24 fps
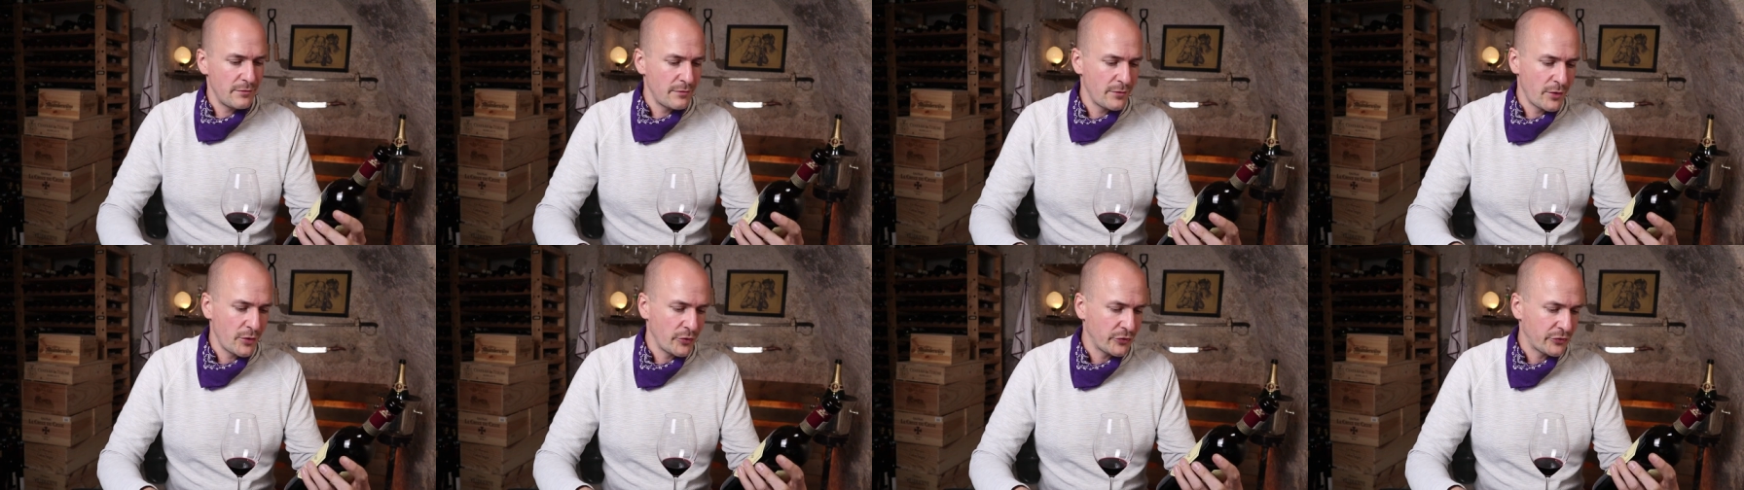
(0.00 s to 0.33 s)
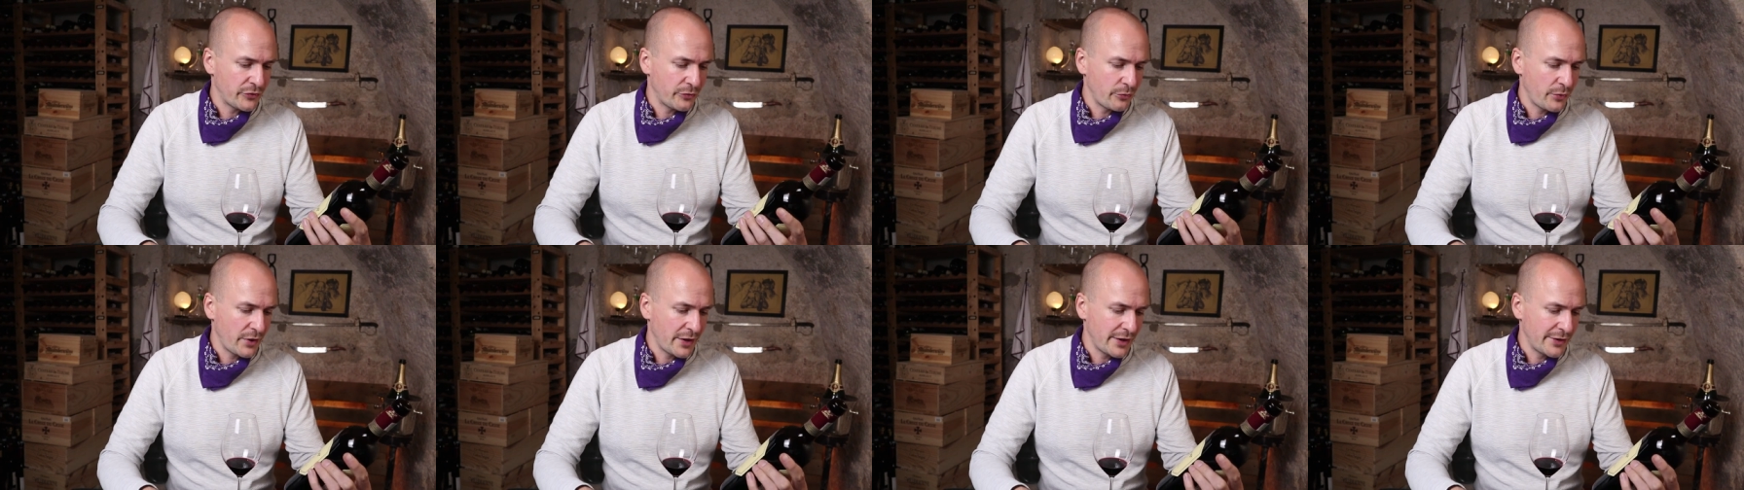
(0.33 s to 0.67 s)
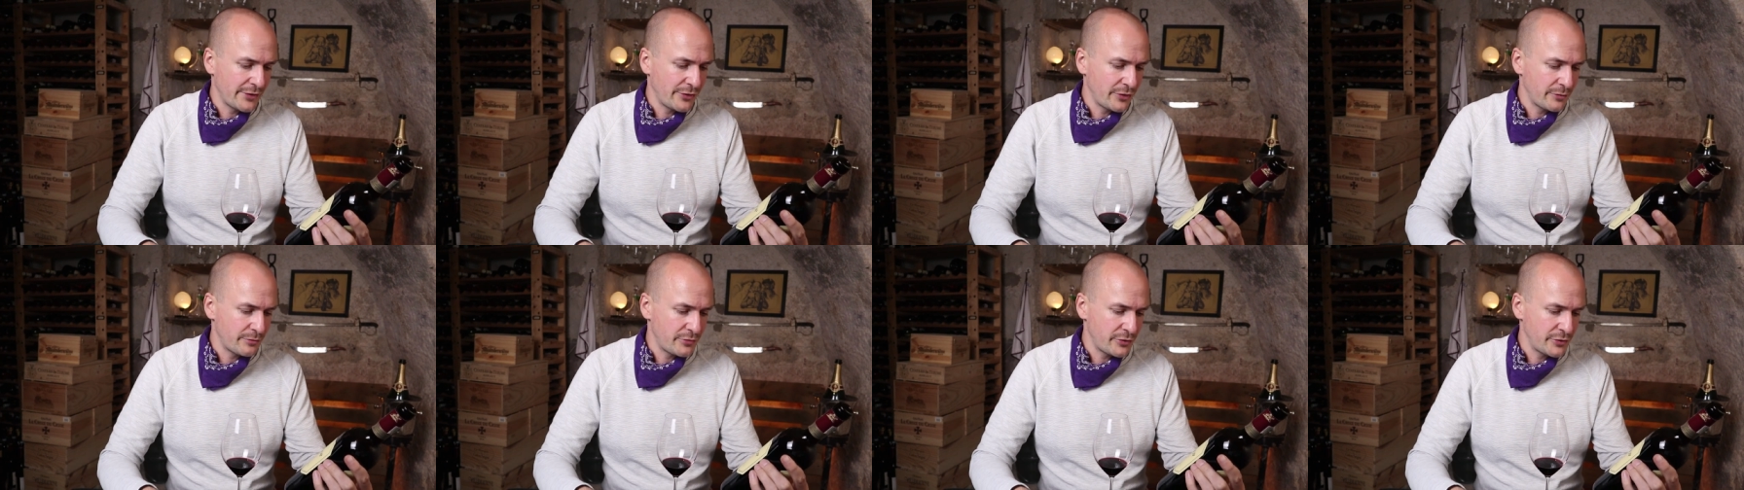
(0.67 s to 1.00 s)
most
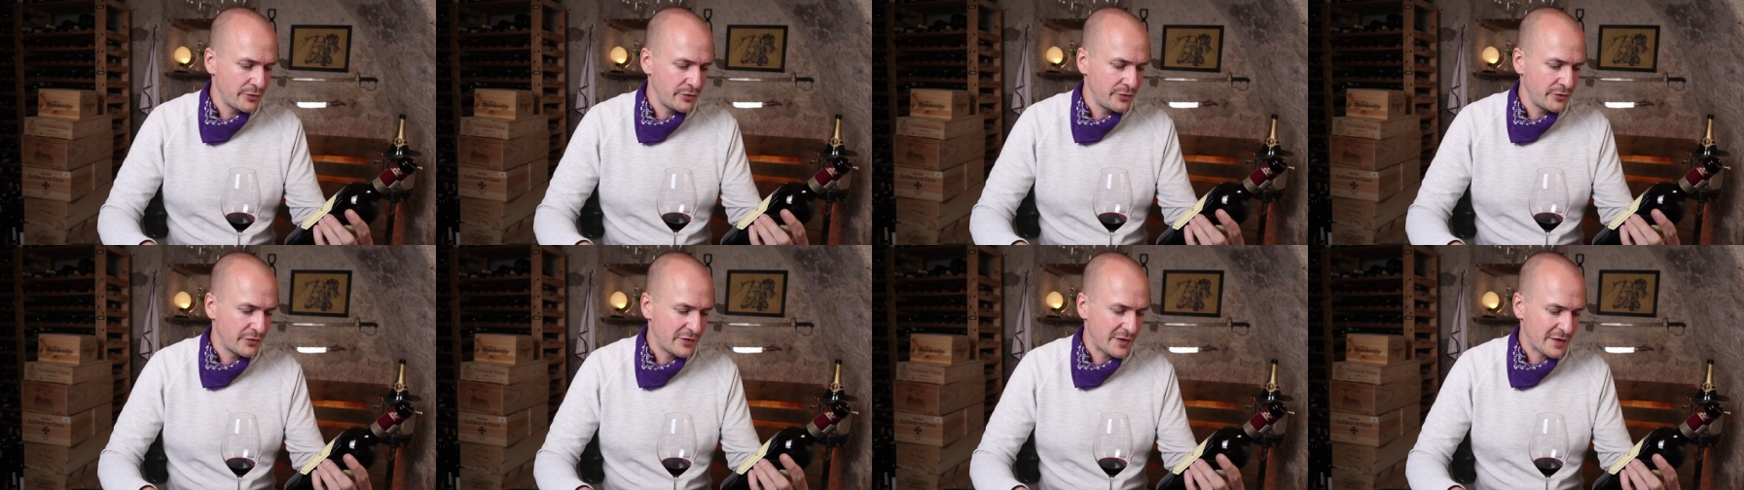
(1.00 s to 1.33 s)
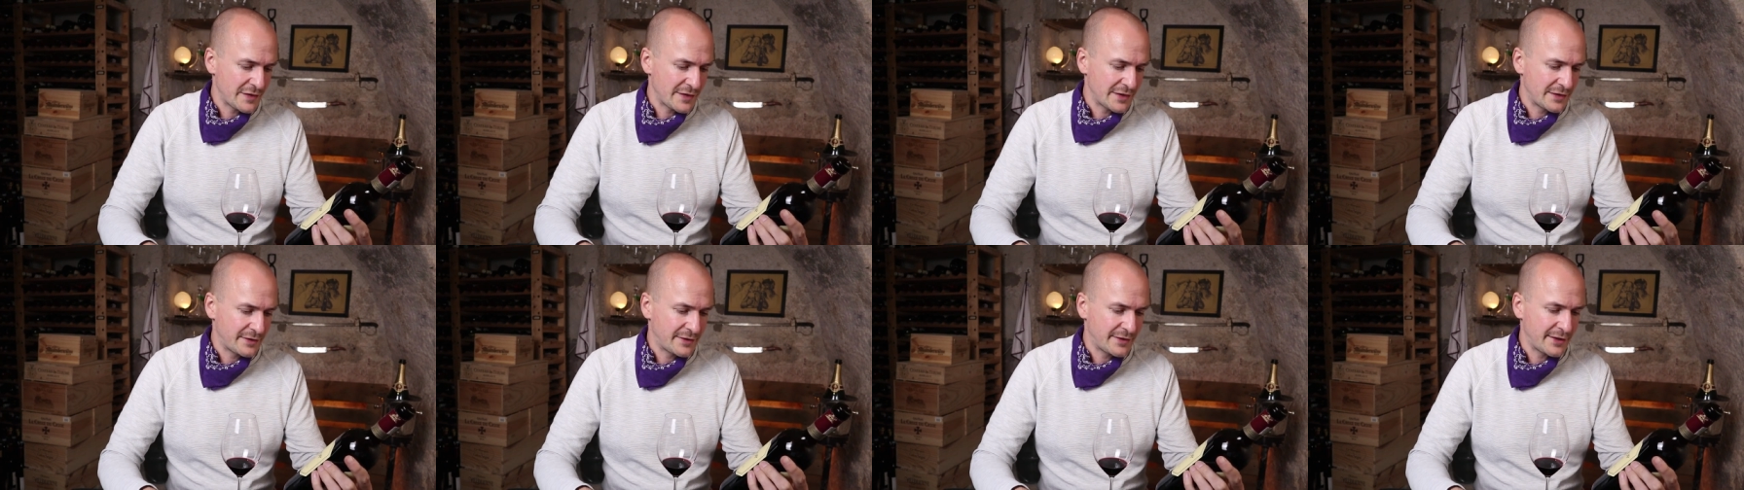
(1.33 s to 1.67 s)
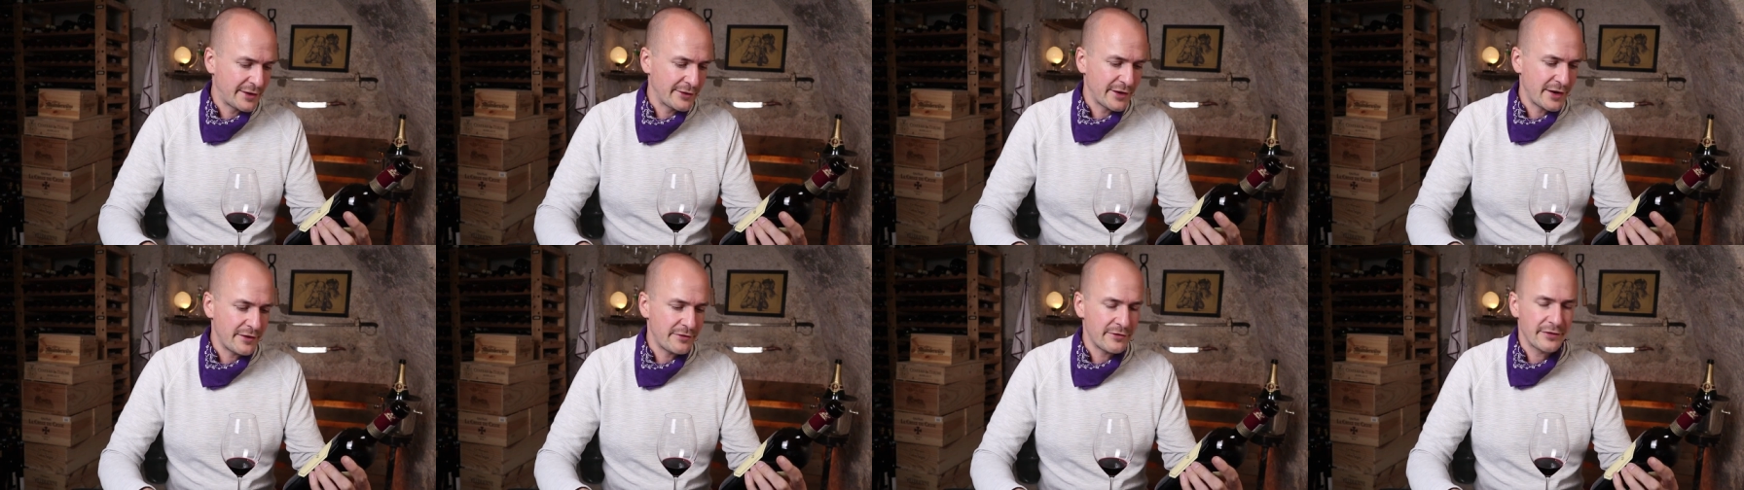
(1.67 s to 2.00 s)
well-known producers in
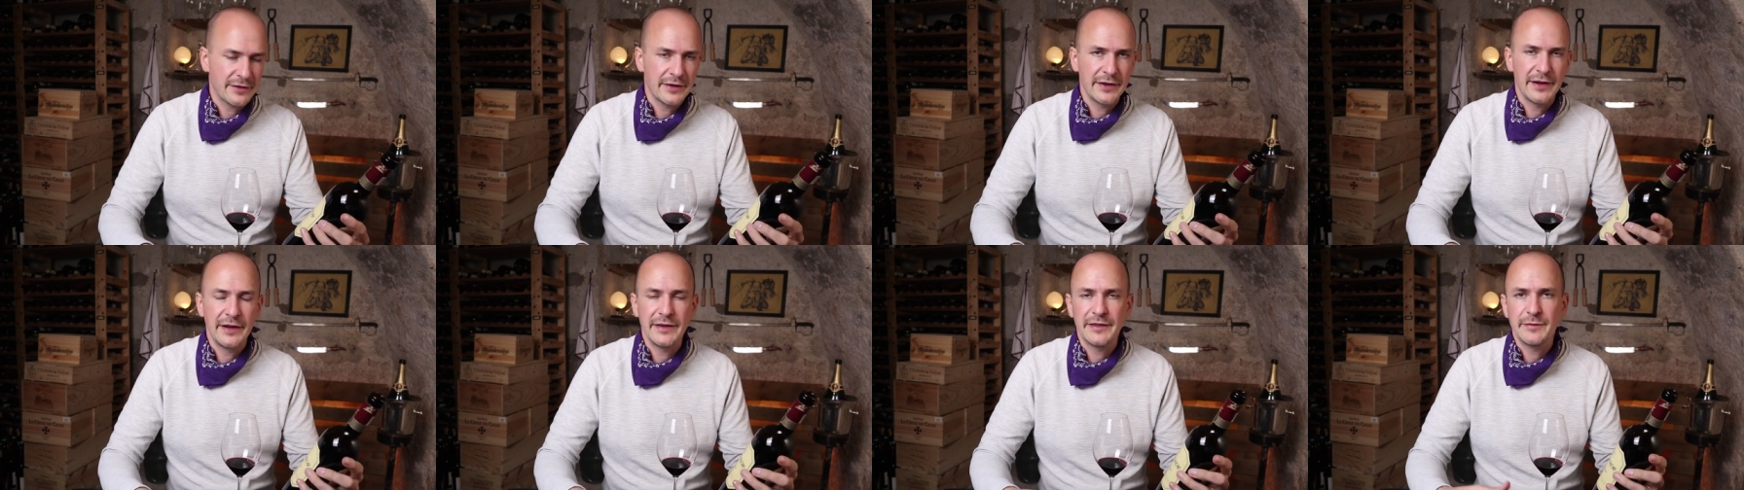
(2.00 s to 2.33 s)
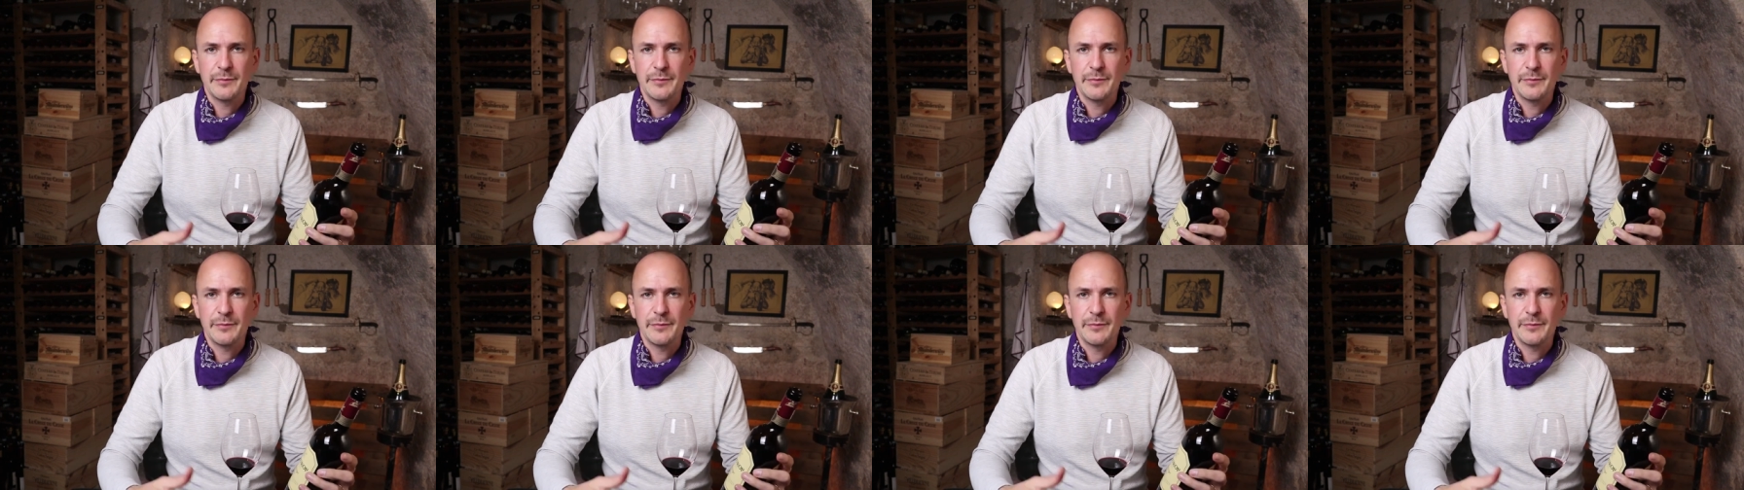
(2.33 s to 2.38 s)
South Africa,